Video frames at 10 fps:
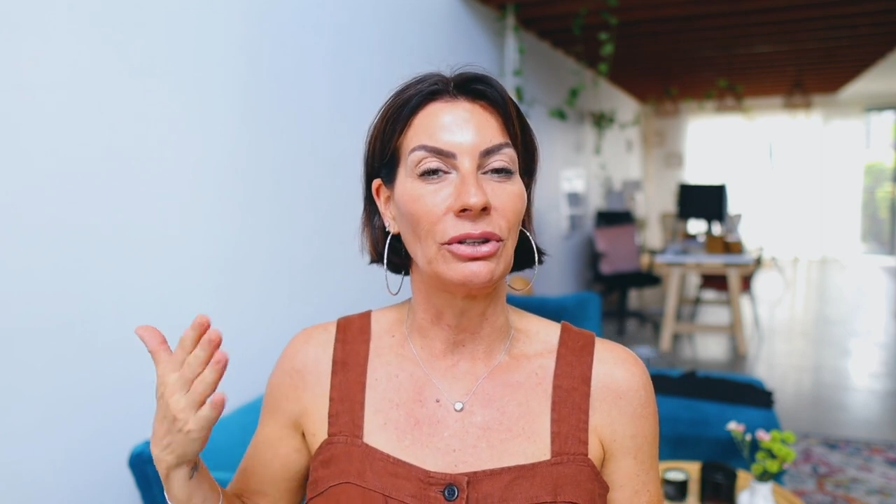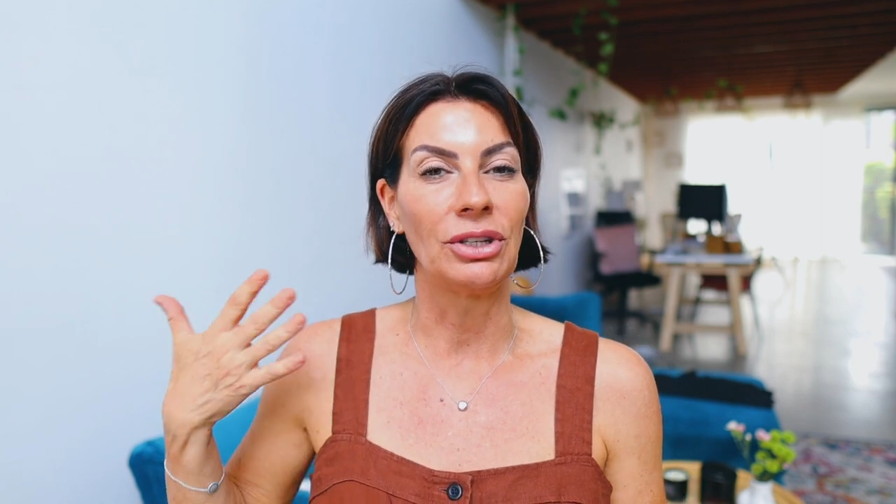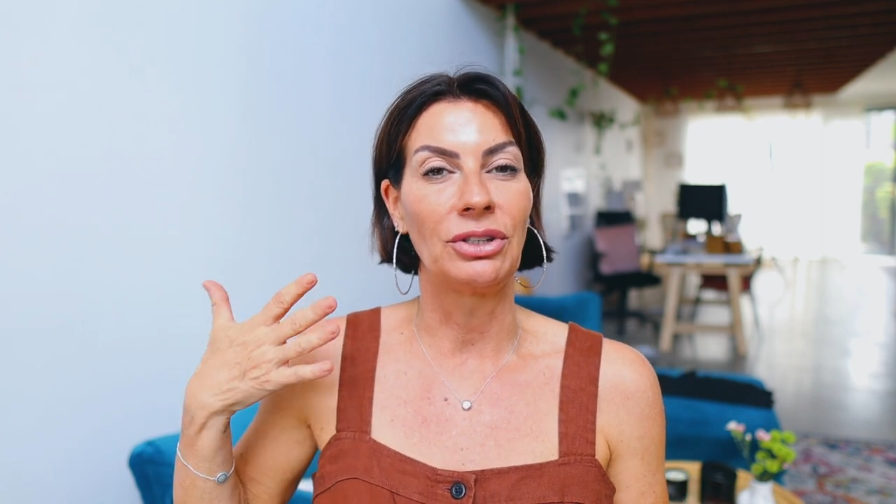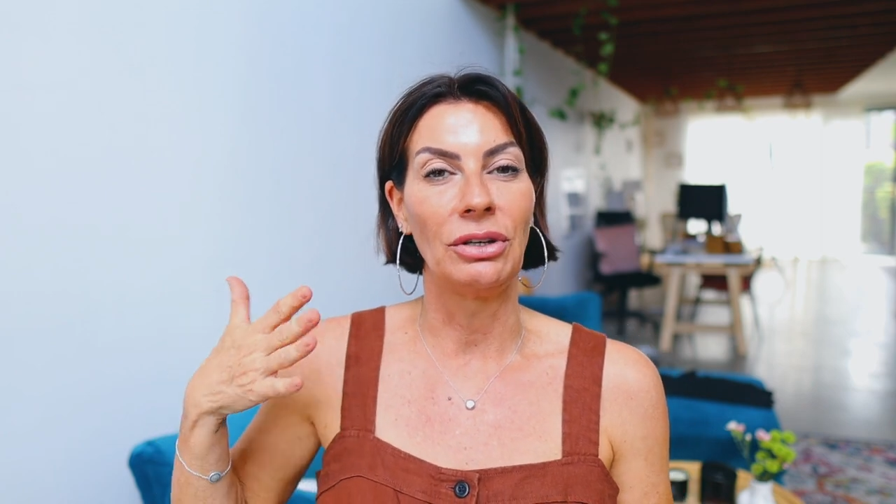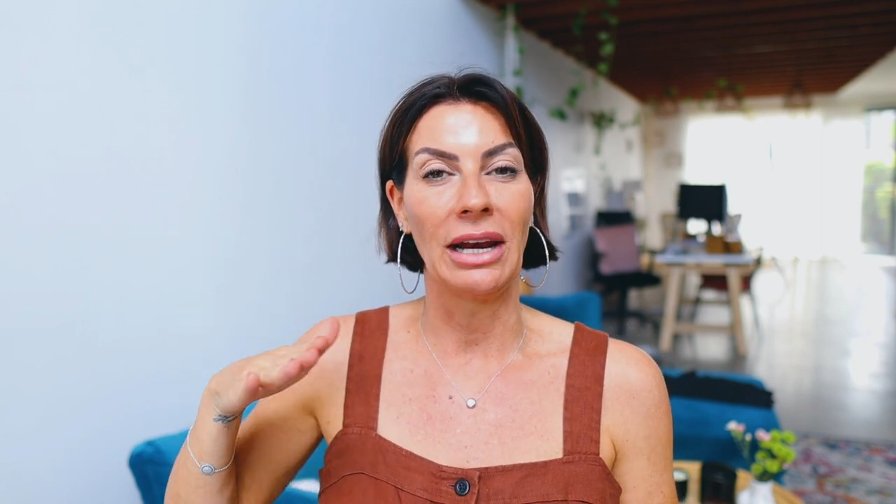the,
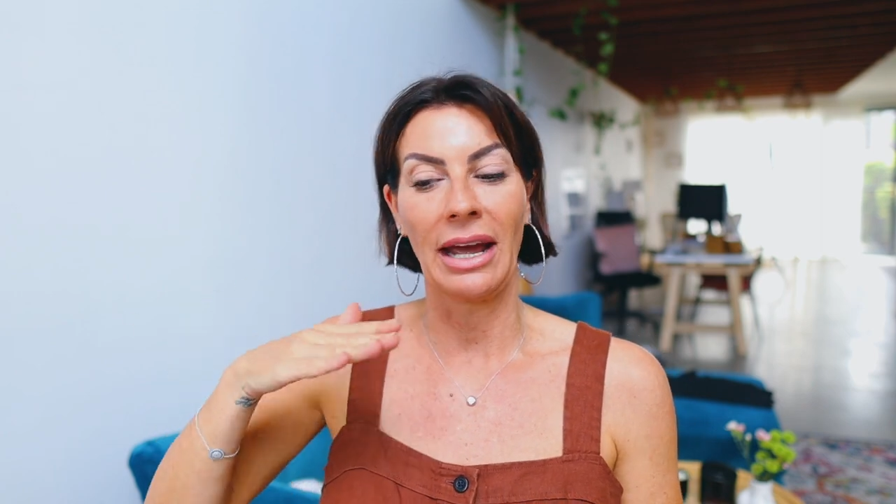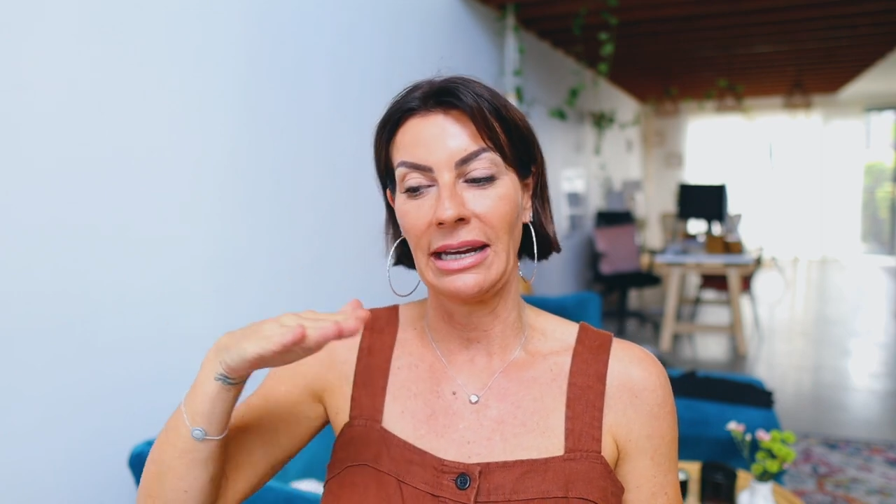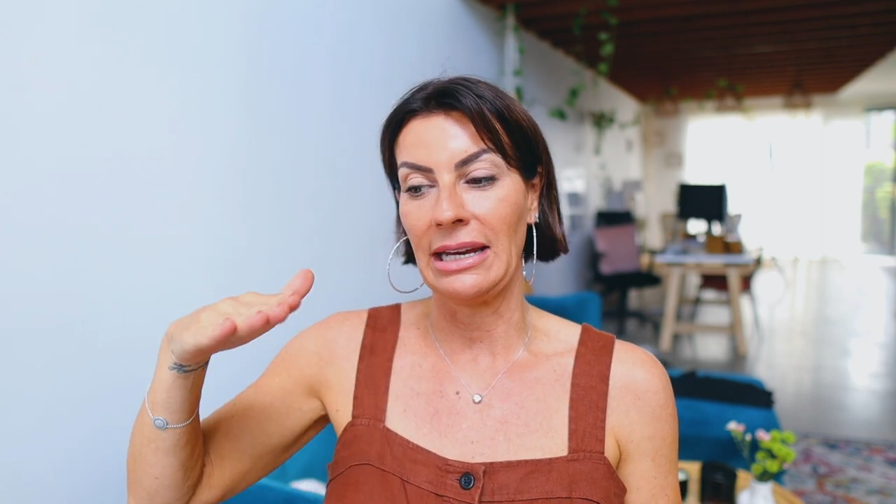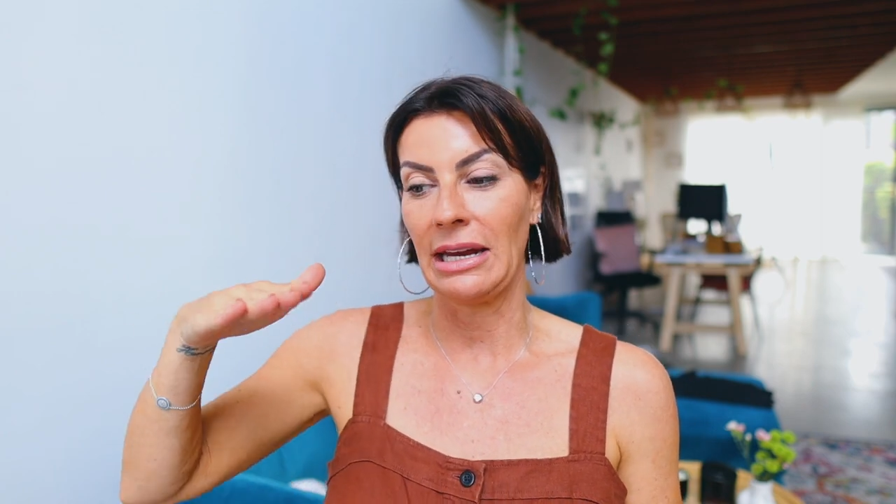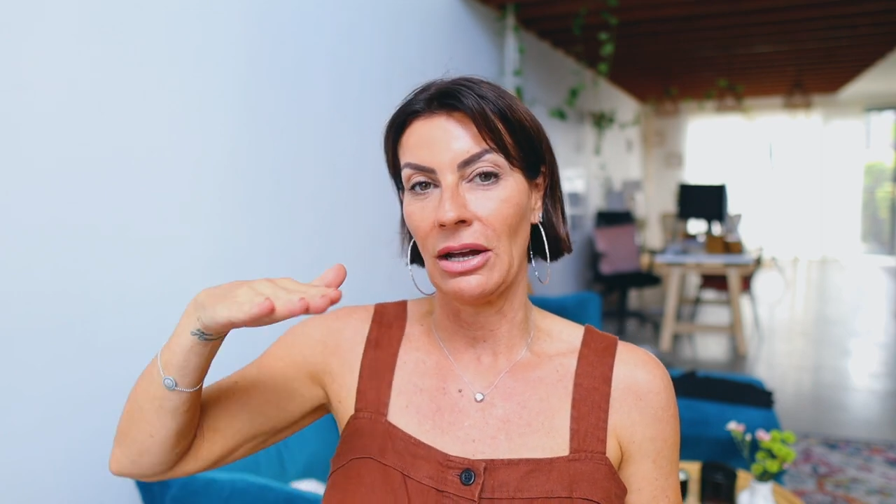the
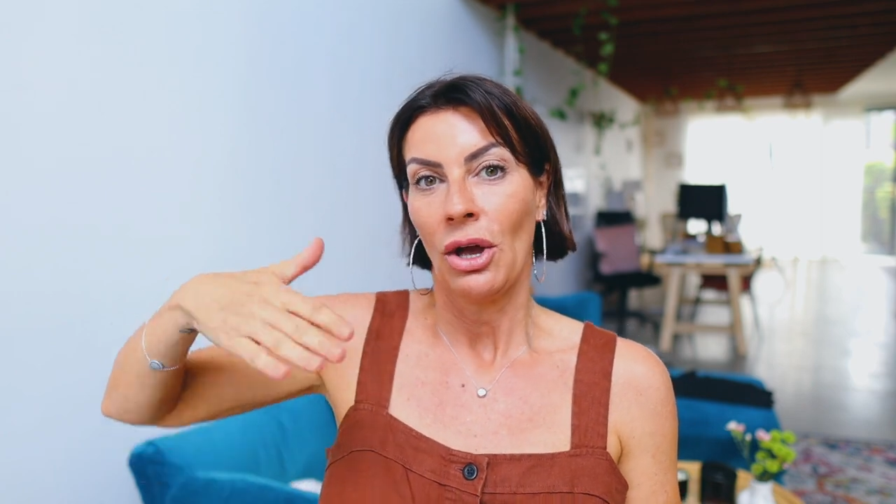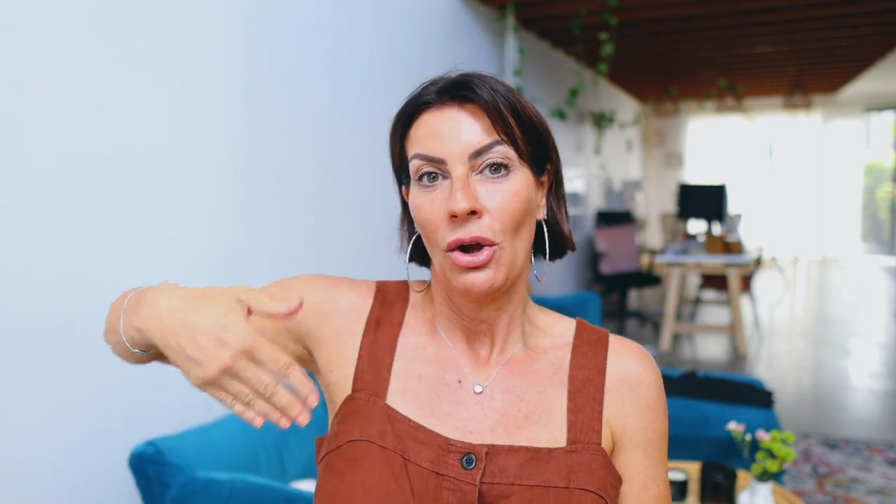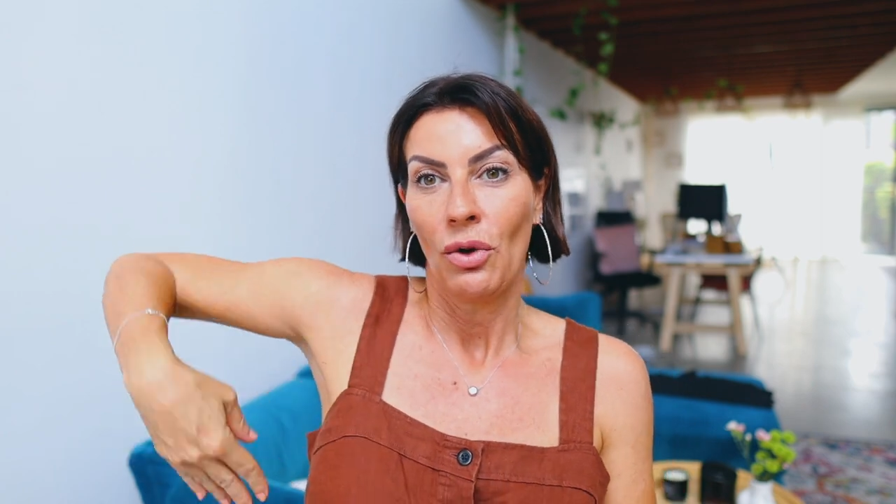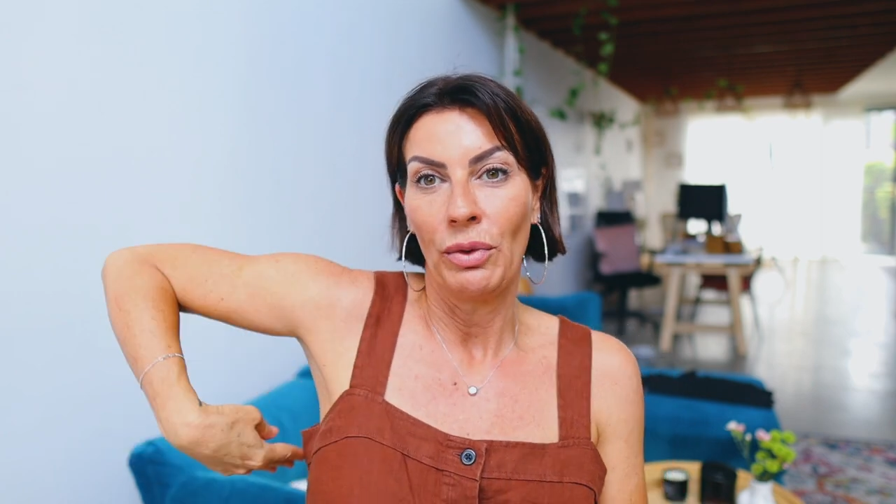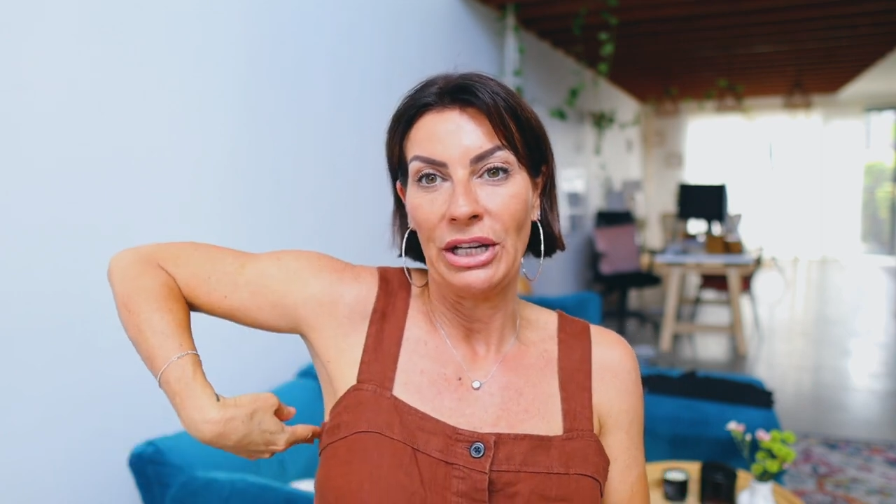lining we